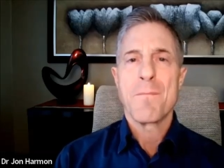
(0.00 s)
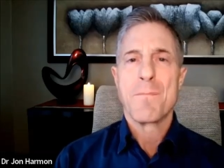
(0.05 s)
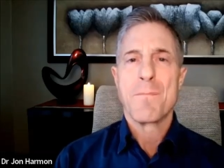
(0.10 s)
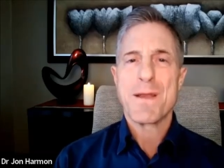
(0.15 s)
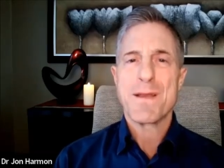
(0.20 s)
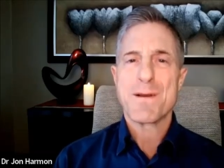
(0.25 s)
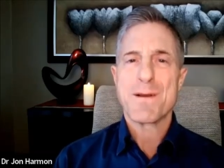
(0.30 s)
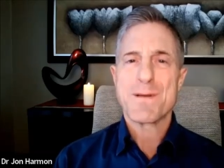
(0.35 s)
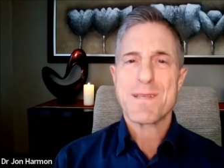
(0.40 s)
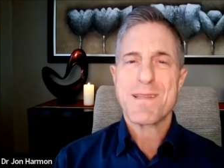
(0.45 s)

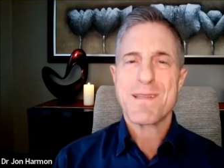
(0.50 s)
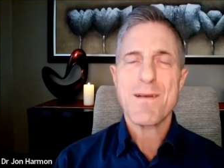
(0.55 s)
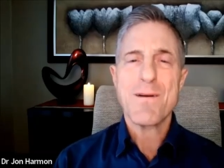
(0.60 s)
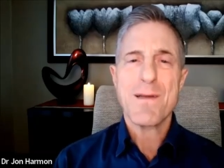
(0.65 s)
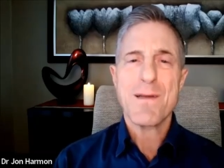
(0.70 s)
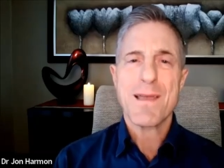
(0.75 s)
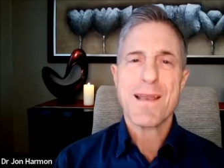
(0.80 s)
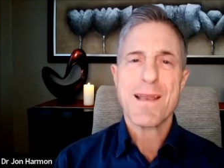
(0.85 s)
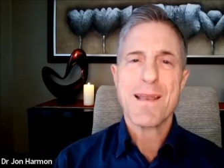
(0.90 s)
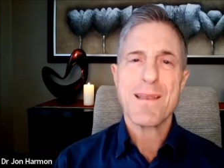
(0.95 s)
but you're
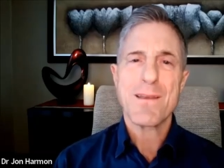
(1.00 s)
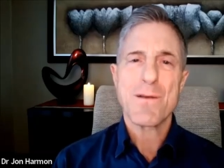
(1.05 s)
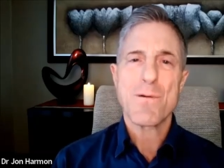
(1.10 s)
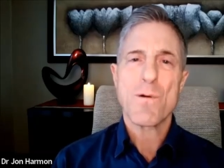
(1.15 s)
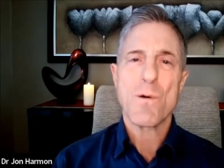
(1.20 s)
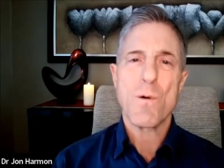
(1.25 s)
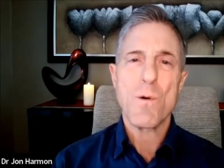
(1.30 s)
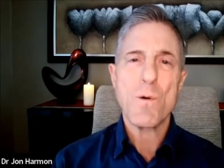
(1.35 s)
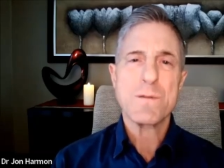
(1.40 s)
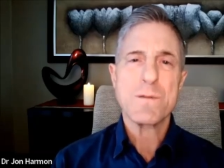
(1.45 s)
still getting
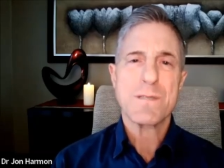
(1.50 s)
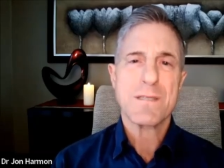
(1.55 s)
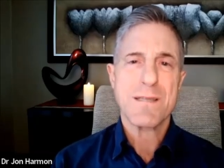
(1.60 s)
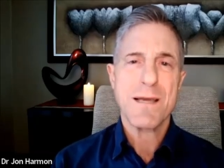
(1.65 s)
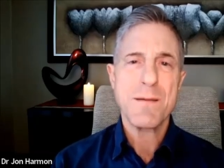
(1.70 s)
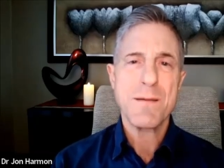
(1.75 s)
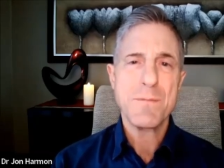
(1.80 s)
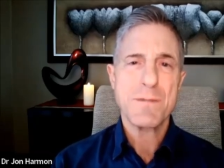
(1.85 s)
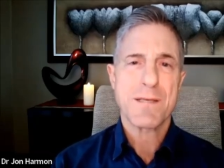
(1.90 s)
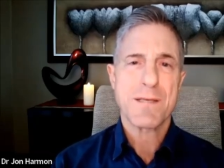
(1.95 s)
your old
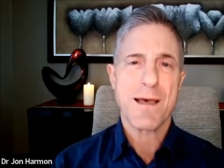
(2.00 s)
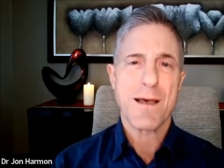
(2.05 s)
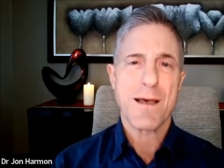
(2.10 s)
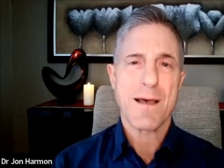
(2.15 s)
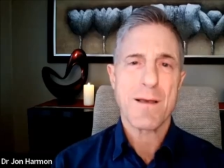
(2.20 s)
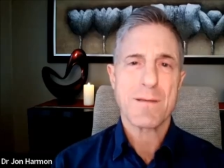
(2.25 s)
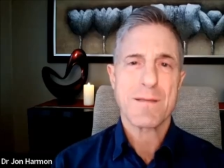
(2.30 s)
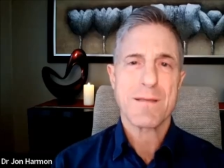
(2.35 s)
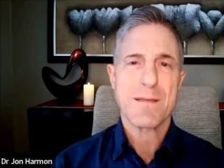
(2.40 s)
stem cells.